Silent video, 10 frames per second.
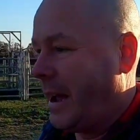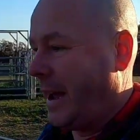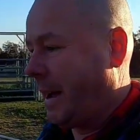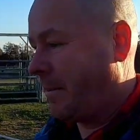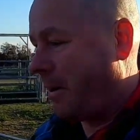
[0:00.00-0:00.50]

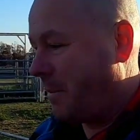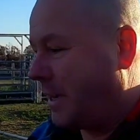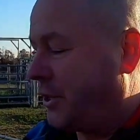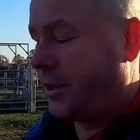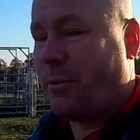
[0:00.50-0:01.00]
I've
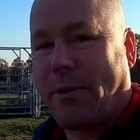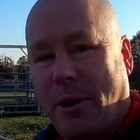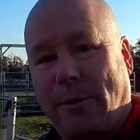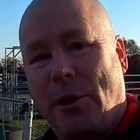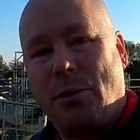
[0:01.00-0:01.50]
mentioned that we've
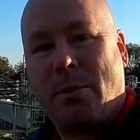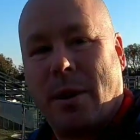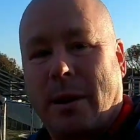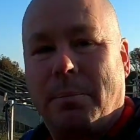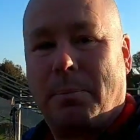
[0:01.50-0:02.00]
got a few
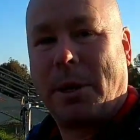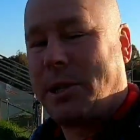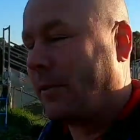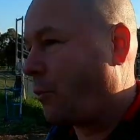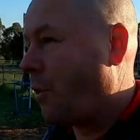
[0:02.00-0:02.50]

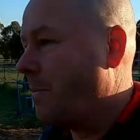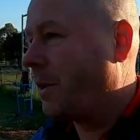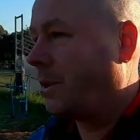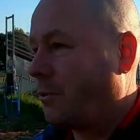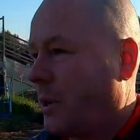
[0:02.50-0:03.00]
pieces of
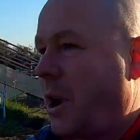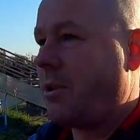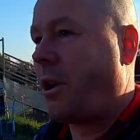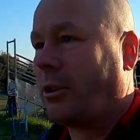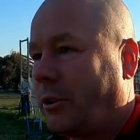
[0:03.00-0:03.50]
equipment that we
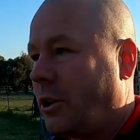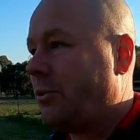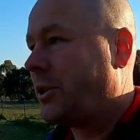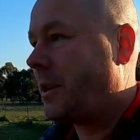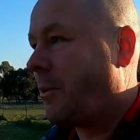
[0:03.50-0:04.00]
don't no longer
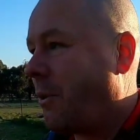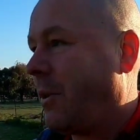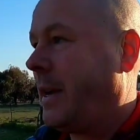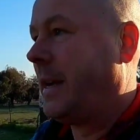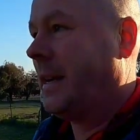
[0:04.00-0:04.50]
use anymore.